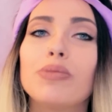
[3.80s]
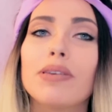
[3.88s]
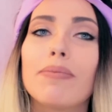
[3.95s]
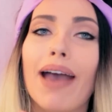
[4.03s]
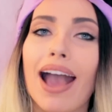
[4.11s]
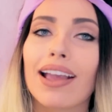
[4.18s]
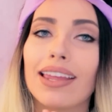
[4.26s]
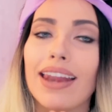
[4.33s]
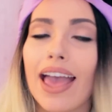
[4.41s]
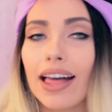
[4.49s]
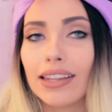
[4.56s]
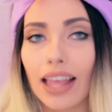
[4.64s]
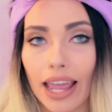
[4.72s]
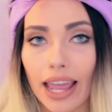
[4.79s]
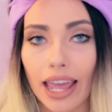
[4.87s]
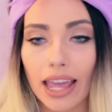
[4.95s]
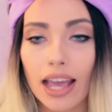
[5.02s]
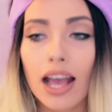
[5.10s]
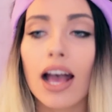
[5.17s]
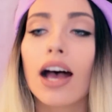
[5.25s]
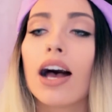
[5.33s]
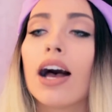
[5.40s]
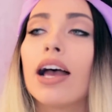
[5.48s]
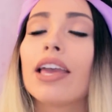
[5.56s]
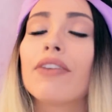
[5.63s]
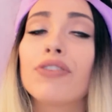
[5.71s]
to be back in LA. Uh,